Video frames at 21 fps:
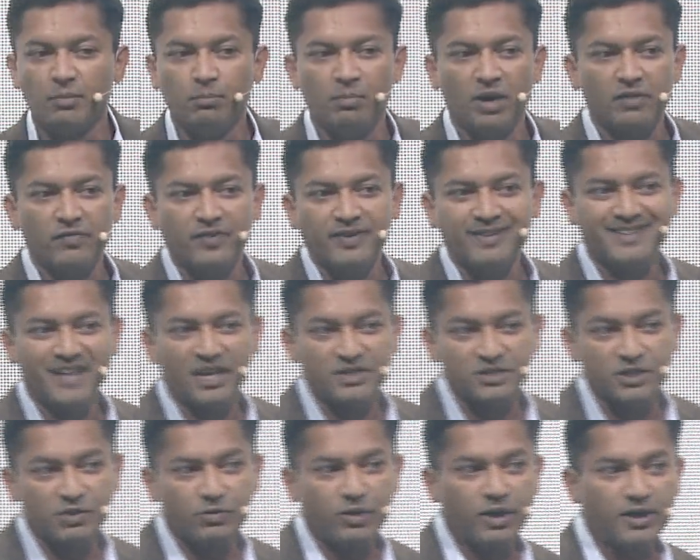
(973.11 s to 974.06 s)
but if it
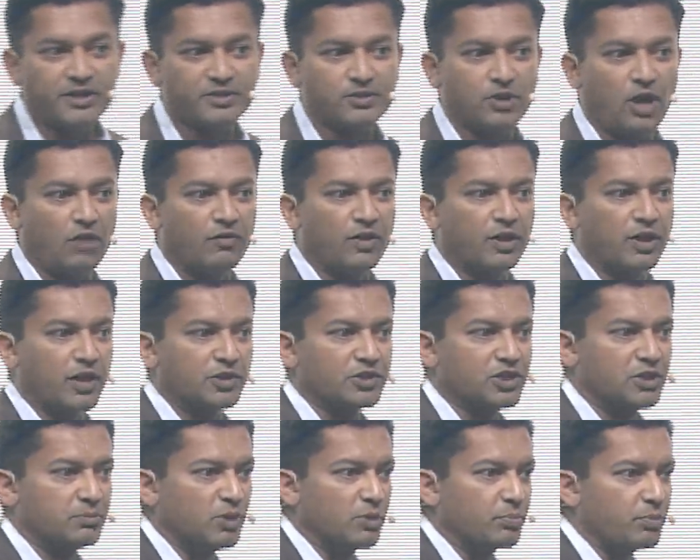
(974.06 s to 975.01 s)
doesn't really solve a
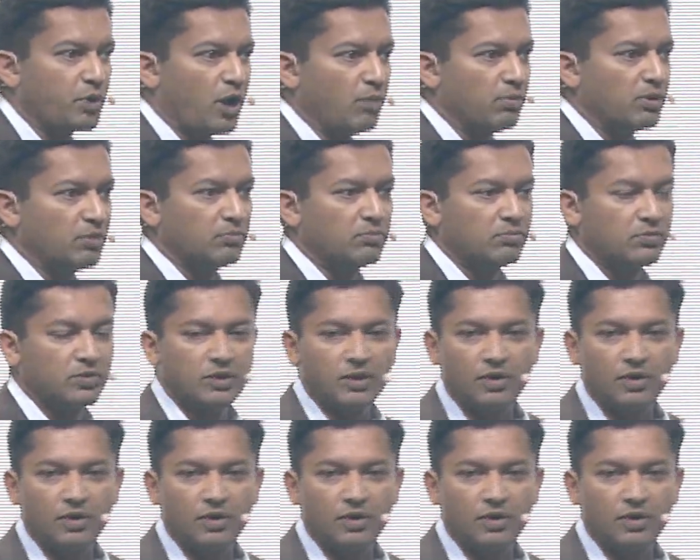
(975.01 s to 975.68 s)
customer problem,